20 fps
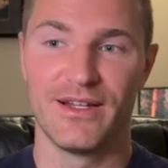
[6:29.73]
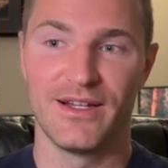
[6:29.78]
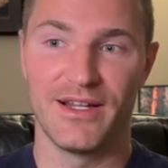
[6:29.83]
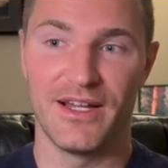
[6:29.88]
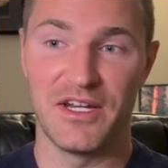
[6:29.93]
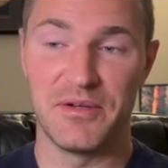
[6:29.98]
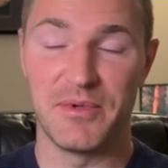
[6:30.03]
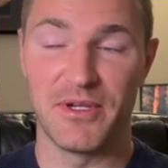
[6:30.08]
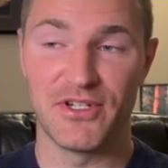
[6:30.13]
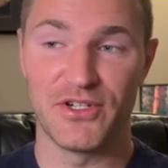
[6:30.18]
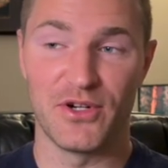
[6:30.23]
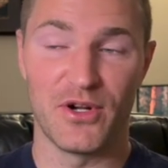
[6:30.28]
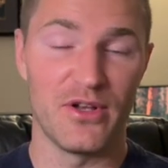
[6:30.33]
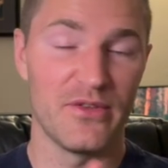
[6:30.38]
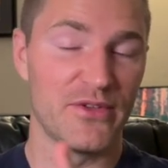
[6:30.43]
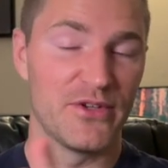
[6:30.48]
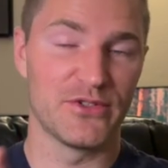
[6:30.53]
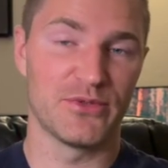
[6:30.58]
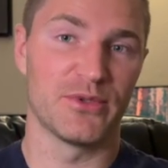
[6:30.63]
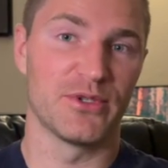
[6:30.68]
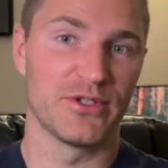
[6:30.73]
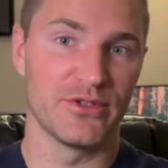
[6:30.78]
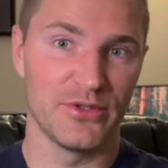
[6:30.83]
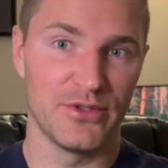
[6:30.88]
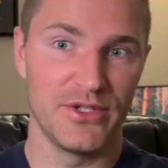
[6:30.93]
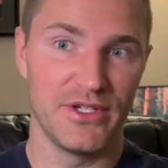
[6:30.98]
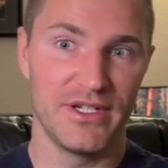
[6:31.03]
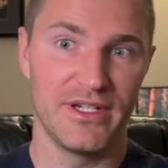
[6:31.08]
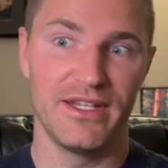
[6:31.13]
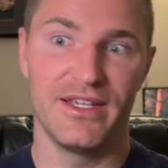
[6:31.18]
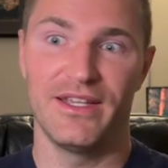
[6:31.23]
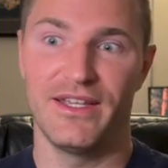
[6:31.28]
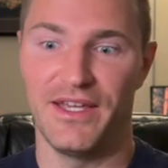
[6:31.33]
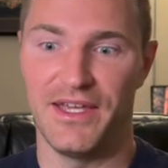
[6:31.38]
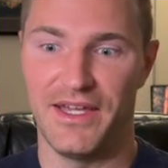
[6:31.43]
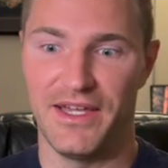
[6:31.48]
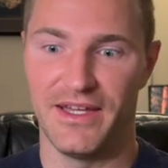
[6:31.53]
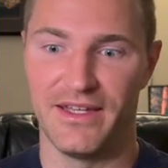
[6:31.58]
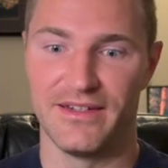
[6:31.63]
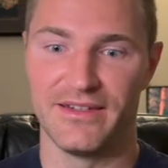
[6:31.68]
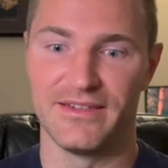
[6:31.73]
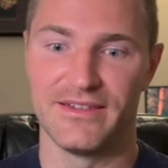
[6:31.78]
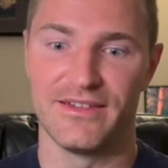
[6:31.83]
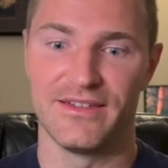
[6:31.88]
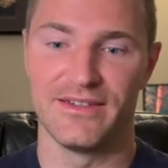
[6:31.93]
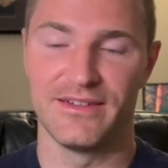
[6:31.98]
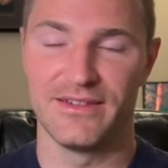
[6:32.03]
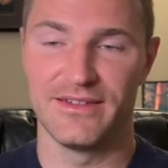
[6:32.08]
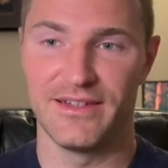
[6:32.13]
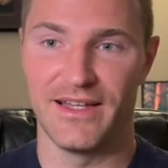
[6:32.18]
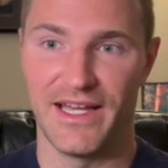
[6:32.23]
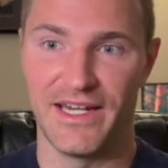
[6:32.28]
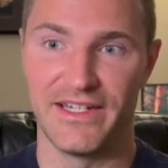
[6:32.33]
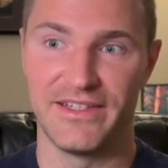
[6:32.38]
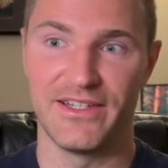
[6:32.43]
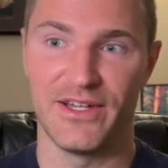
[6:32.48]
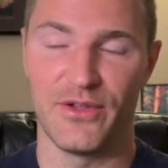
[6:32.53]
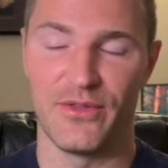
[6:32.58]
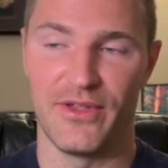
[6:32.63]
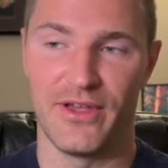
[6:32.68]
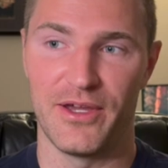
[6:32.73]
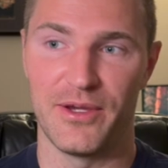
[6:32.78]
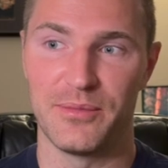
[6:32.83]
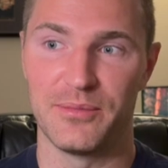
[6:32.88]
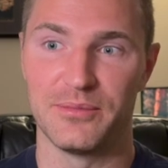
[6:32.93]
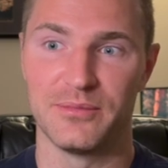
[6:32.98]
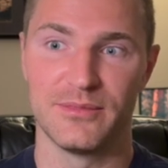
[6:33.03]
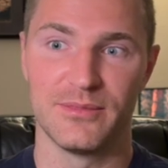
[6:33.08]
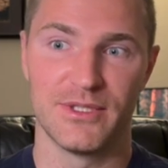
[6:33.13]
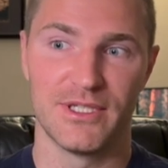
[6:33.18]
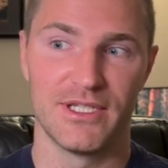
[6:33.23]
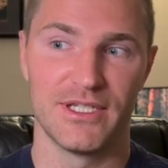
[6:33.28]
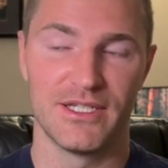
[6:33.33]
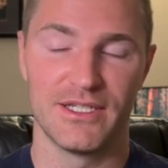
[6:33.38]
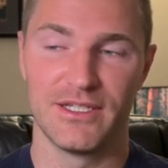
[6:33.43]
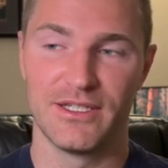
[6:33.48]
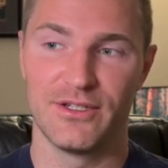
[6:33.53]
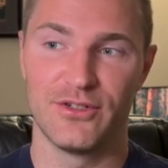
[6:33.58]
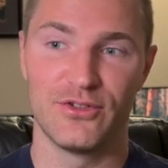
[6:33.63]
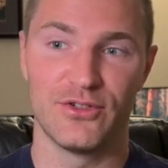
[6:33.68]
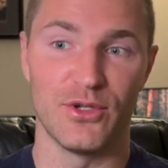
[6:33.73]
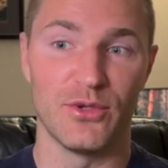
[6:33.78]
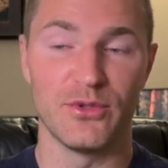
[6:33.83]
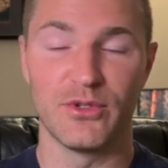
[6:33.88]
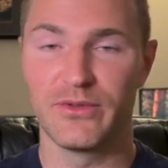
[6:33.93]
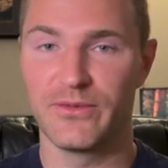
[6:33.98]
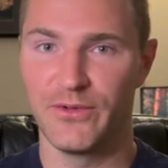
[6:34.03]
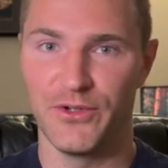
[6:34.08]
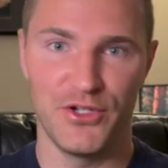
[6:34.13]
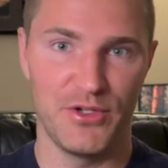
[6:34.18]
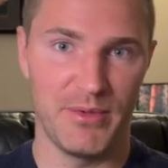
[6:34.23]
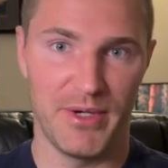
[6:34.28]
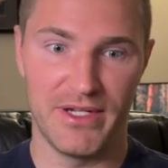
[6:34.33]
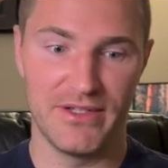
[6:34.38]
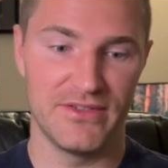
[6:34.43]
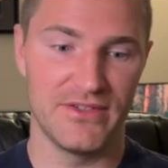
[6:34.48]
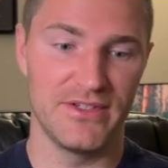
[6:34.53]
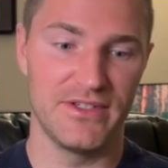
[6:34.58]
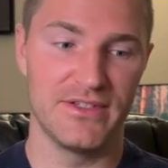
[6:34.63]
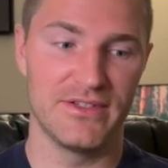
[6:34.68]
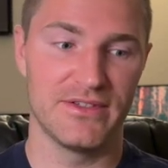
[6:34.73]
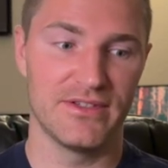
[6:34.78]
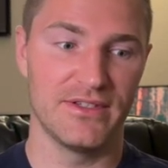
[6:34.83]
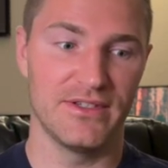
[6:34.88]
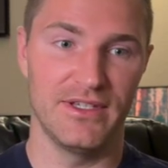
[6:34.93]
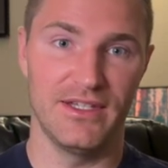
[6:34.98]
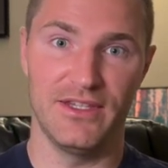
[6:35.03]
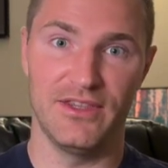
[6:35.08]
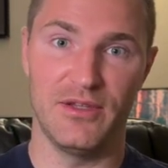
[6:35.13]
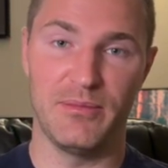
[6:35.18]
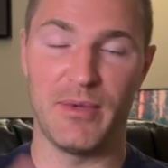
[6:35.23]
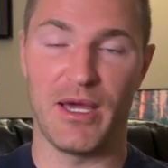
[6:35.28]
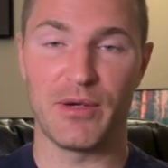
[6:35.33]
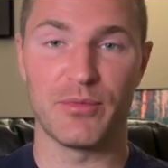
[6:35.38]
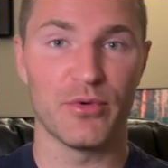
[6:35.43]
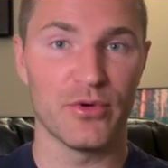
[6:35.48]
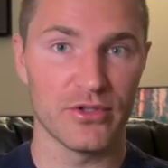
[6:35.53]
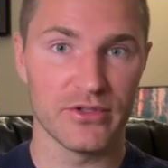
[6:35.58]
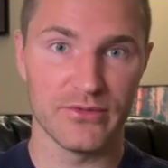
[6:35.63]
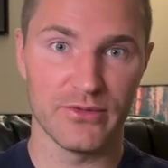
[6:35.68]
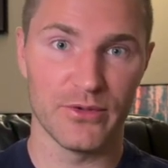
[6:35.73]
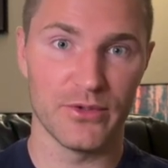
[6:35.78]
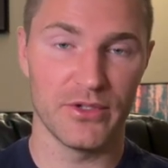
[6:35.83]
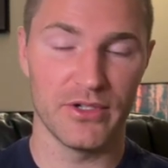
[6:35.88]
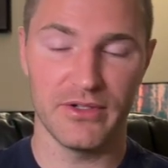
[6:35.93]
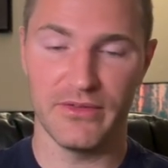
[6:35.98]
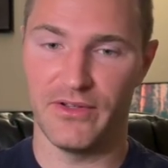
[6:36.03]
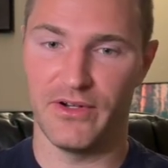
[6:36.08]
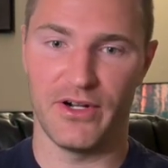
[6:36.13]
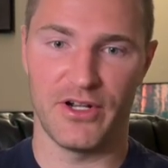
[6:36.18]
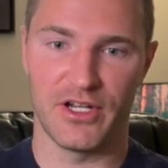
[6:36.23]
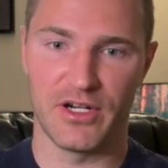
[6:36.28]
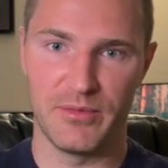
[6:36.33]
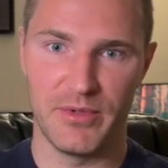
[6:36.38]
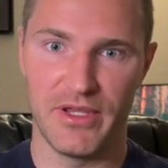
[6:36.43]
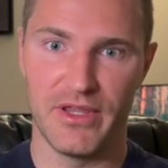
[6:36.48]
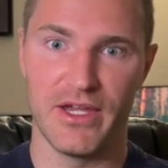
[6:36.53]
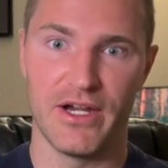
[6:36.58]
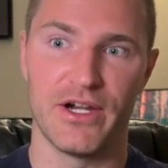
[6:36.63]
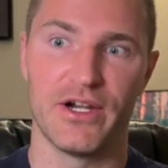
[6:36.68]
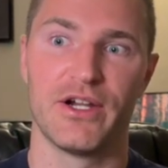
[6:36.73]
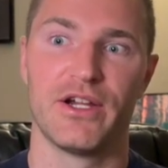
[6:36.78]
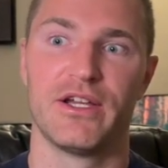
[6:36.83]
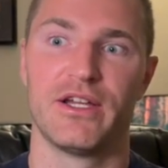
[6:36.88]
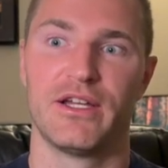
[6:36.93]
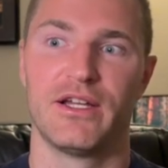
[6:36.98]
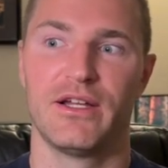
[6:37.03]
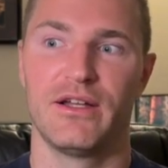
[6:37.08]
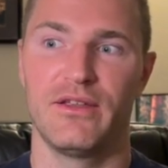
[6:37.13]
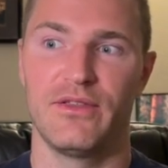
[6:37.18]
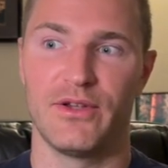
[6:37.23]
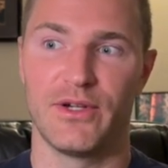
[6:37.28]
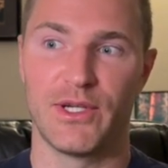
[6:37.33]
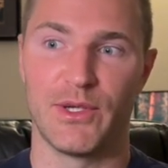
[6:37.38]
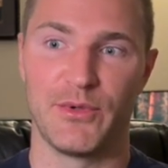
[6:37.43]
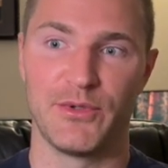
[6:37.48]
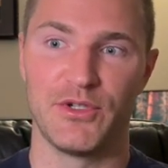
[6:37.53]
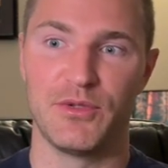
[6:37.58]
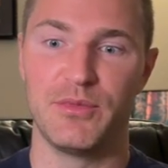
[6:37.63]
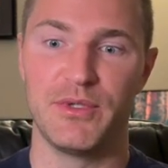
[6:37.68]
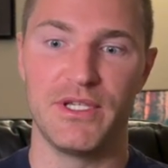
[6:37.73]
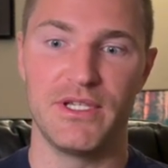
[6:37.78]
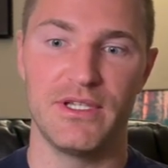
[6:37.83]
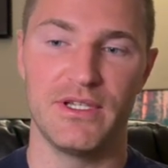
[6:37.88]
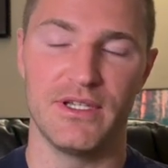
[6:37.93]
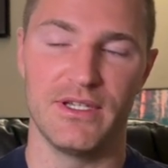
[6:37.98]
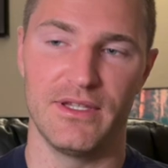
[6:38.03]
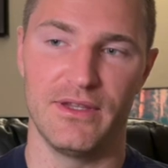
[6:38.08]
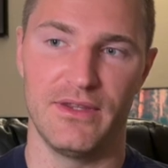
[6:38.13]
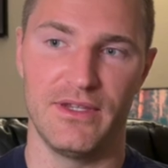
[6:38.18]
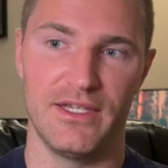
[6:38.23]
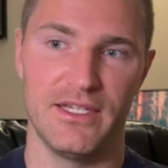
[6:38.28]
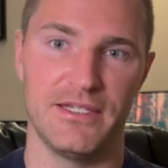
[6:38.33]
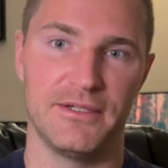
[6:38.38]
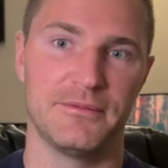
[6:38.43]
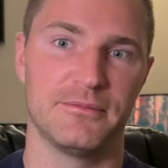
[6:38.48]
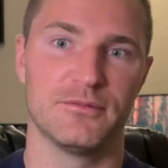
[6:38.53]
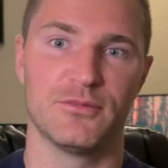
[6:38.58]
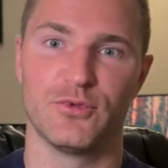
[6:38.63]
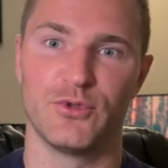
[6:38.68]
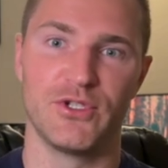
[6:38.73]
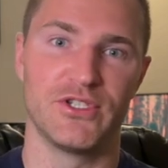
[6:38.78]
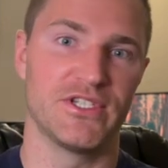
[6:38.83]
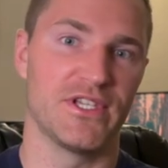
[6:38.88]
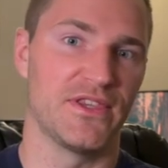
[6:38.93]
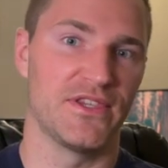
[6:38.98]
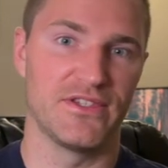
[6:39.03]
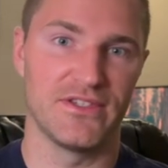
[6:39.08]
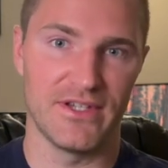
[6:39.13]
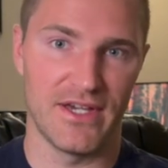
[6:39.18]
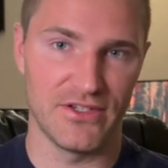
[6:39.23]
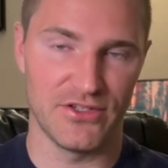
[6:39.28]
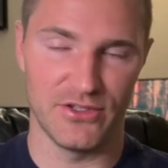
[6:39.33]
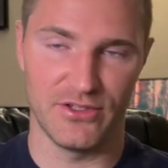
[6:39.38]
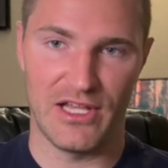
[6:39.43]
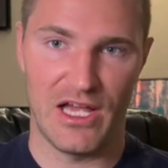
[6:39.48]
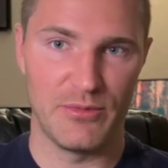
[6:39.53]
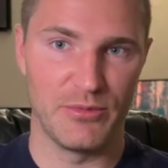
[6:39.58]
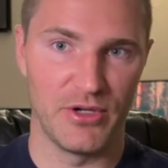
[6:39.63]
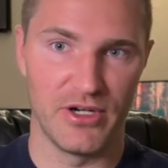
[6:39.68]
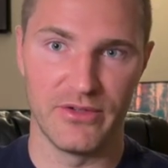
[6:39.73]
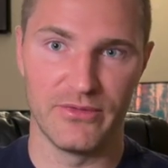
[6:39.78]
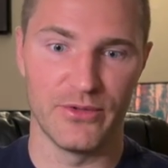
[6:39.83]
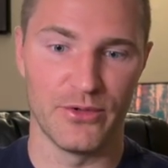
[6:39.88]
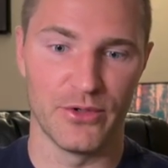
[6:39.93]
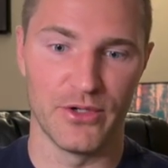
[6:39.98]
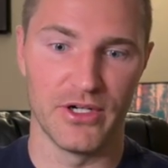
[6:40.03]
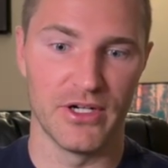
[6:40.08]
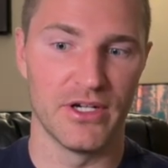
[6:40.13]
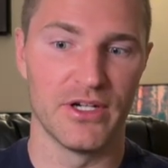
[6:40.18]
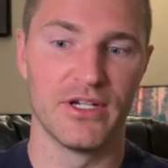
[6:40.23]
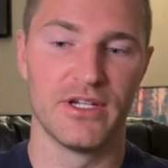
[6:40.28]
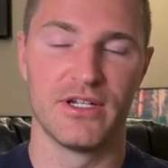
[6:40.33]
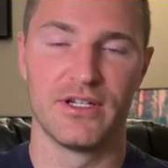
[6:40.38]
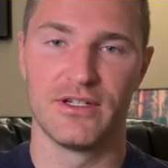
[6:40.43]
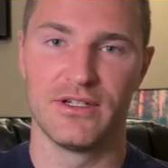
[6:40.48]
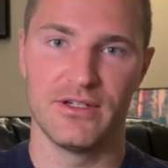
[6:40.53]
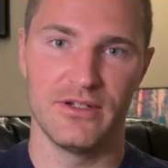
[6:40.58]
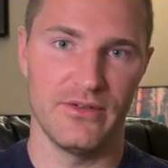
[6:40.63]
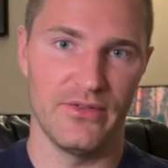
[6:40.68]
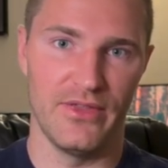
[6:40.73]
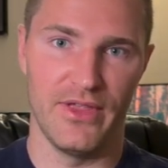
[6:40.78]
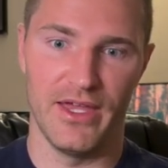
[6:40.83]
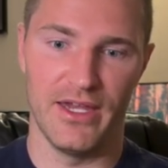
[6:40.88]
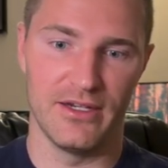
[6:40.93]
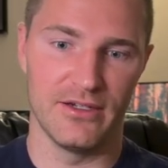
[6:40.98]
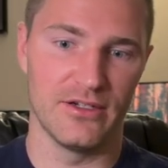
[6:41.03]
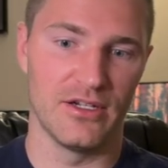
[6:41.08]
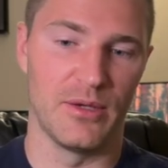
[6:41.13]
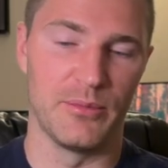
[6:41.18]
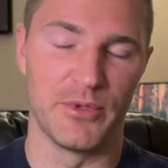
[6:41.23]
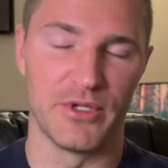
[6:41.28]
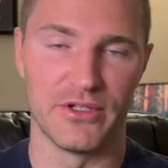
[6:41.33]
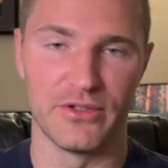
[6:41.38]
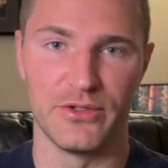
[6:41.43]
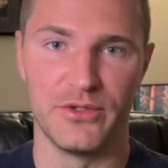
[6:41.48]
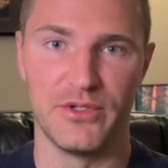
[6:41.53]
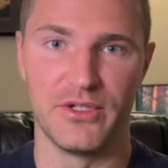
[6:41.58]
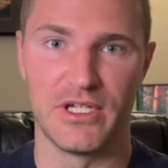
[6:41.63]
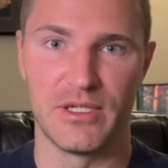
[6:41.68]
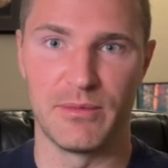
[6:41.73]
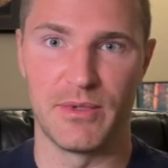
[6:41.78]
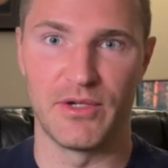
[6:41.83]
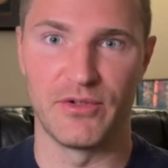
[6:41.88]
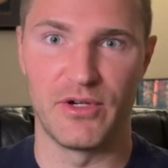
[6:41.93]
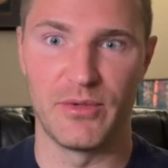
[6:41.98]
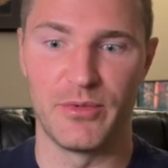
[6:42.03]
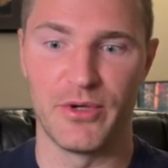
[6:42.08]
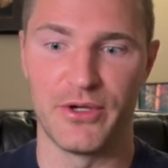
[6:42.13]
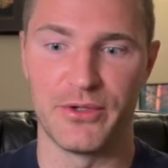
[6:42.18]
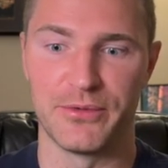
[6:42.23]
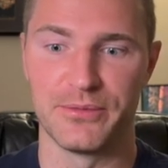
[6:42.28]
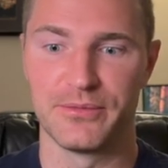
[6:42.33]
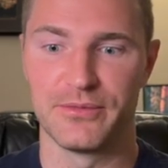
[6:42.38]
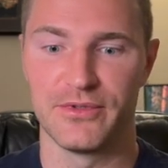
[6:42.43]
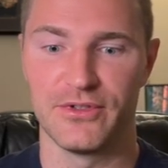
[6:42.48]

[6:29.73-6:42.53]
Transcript: I had to make sure all those were included, and I had to tell them, don't look for your dependencies in the MacPorts folder, they're not going to be there. They're going to be in the resynthesizer library folder that I'm including in my repo.